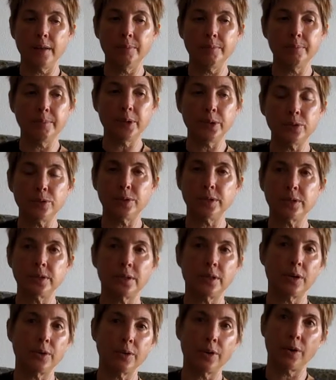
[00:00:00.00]
Milltree's
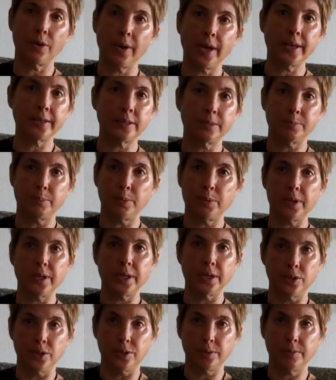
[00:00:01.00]
logo has a
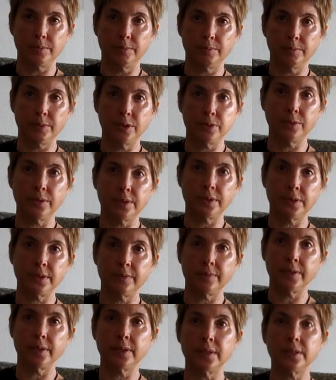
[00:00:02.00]
bridge between
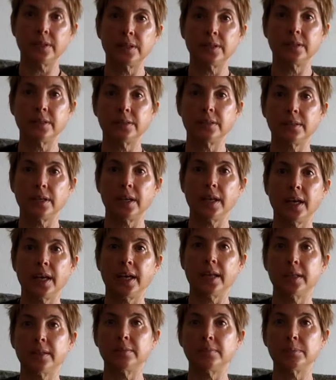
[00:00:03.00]
civilians
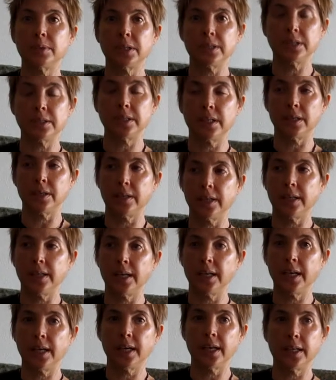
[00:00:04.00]
and military,
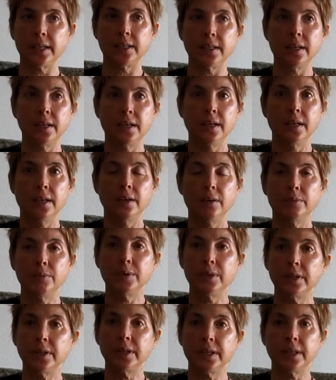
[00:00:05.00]
and
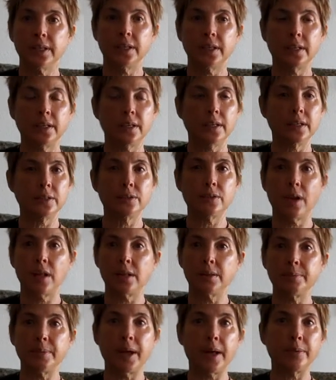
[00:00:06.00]
really it's all
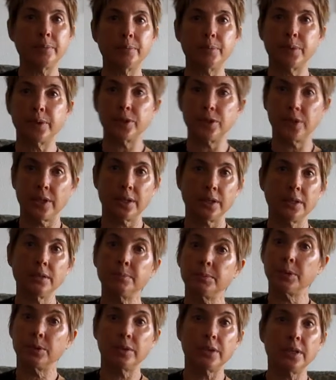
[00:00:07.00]
about bridging
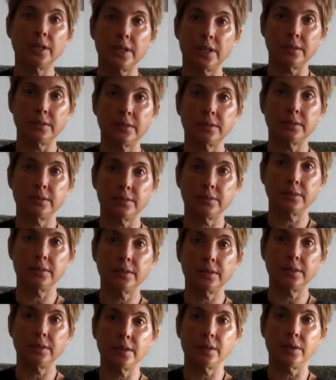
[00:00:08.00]
communities,
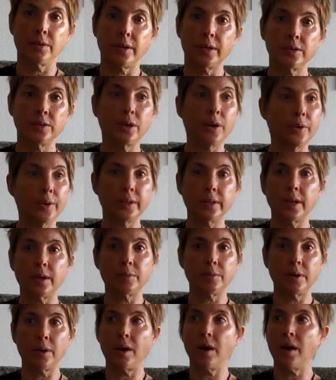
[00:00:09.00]
and knowing that
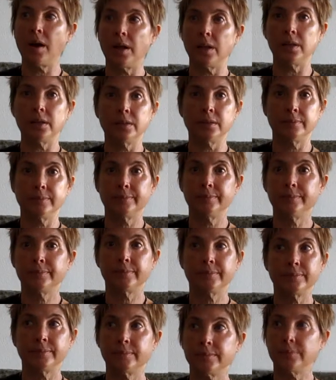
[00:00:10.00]
we're
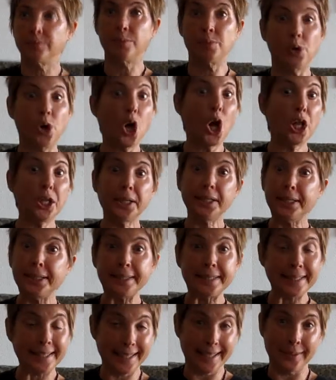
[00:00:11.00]
all in it
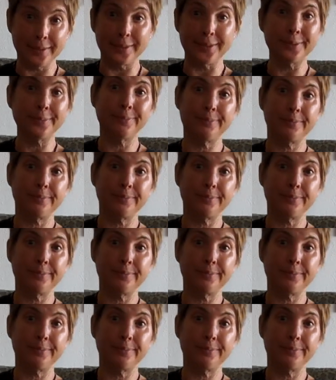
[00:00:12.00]
together,